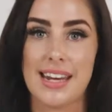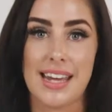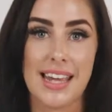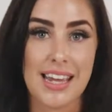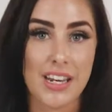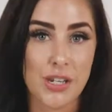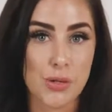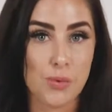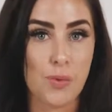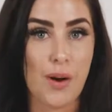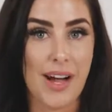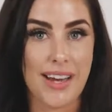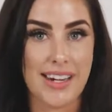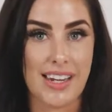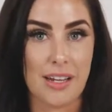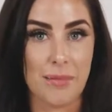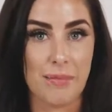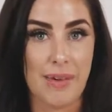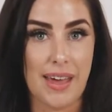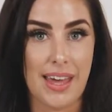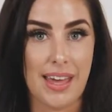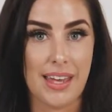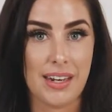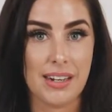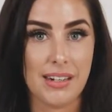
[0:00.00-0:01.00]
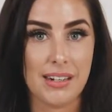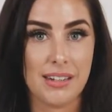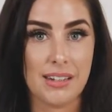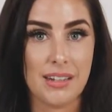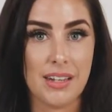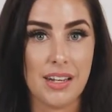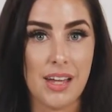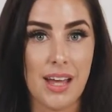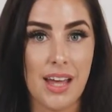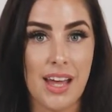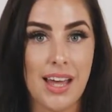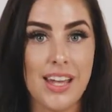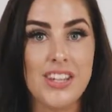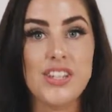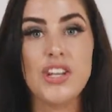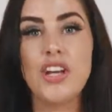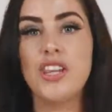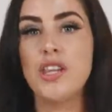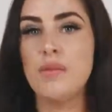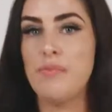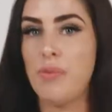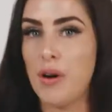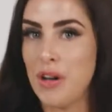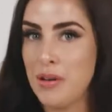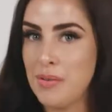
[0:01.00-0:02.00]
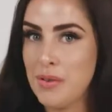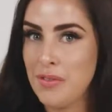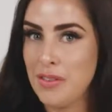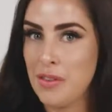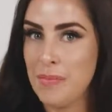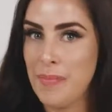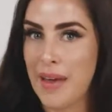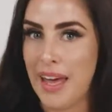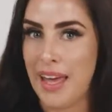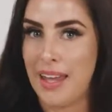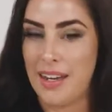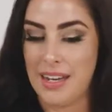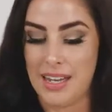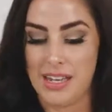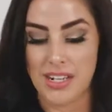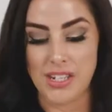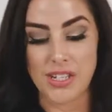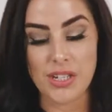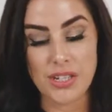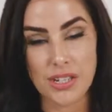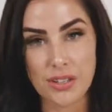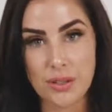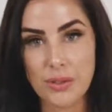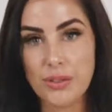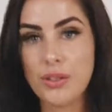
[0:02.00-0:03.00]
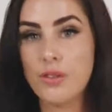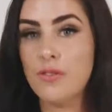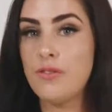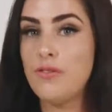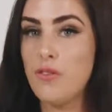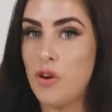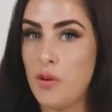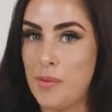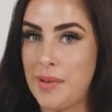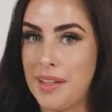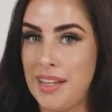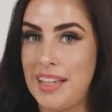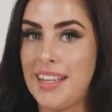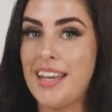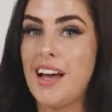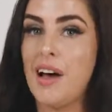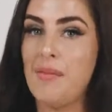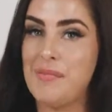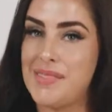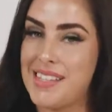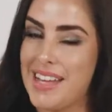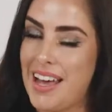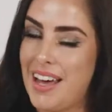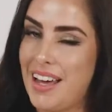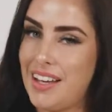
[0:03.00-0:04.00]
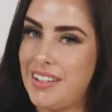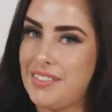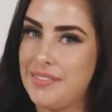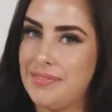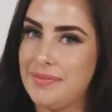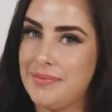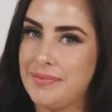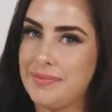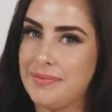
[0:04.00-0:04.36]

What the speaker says: in each whitening pen. Turn the bottom of the pen until the formula comes out.